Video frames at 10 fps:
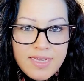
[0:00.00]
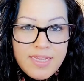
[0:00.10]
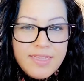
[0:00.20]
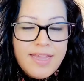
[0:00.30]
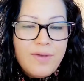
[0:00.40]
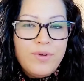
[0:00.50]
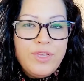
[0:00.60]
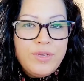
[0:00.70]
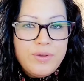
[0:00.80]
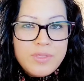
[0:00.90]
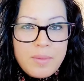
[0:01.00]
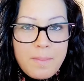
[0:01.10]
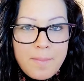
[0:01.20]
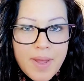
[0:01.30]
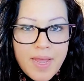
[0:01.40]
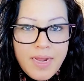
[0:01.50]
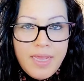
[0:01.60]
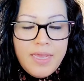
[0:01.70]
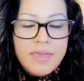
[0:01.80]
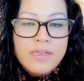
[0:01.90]
They will use
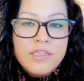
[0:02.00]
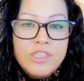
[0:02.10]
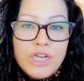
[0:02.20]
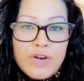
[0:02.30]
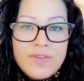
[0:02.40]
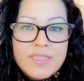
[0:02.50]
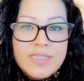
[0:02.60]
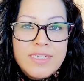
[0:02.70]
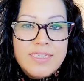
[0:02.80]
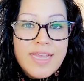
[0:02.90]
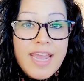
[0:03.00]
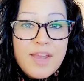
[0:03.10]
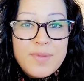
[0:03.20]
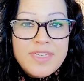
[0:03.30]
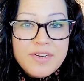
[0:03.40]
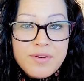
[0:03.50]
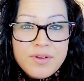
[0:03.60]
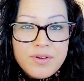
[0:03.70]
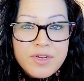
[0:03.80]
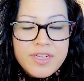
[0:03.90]
money, services, and
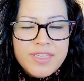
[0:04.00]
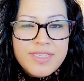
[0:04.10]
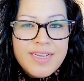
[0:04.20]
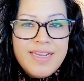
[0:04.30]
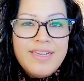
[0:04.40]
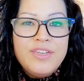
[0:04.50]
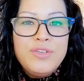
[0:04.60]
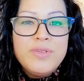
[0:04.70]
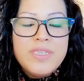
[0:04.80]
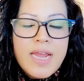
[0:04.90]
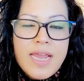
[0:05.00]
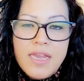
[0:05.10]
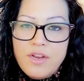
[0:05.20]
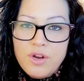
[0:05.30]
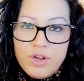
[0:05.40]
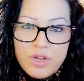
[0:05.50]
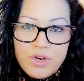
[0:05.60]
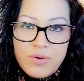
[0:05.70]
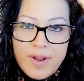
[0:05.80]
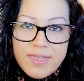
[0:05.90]
material goods to stay in your good
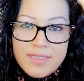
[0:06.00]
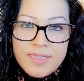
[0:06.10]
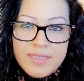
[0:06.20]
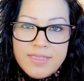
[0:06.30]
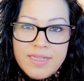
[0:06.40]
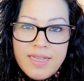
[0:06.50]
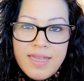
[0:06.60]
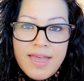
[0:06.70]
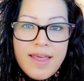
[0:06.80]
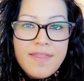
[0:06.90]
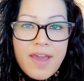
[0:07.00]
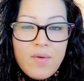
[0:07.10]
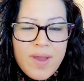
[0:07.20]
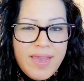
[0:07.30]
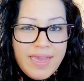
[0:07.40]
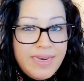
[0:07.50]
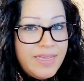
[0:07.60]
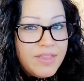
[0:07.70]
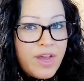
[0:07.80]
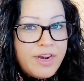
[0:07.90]
graces. That way, any
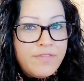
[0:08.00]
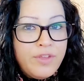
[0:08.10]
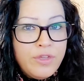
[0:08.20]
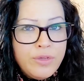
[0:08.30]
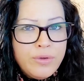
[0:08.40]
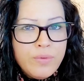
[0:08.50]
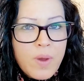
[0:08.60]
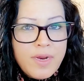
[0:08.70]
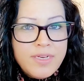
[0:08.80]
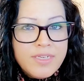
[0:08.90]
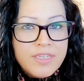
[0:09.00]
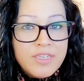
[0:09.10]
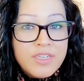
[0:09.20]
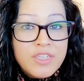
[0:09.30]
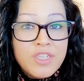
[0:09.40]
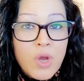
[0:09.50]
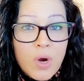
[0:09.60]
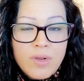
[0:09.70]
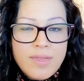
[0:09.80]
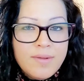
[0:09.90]
thought of you wanting to
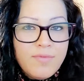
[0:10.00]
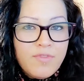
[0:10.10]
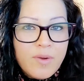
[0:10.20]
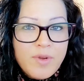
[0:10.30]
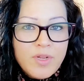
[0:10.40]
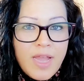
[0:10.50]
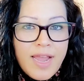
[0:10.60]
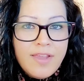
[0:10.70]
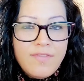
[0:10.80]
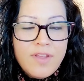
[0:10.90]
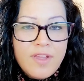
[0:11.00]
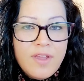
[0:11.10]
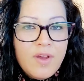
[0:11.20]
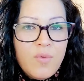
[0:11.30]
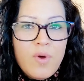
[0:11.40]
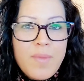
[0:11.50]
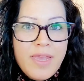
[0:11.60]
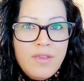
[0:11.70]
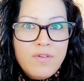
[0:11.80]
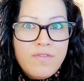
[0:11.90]
discard them from your life will
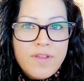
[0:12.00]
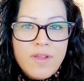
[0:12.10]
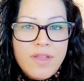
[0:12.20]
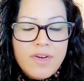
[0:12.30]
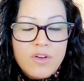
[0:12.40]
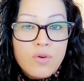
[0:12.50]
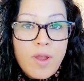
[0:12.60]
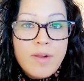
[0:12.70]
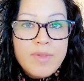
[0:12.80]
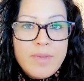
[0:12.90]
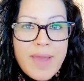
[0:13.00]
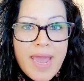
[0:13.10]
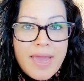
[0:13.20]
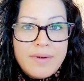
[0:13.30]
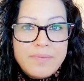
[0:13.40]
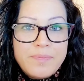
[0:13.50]
make you feel incredibly bad.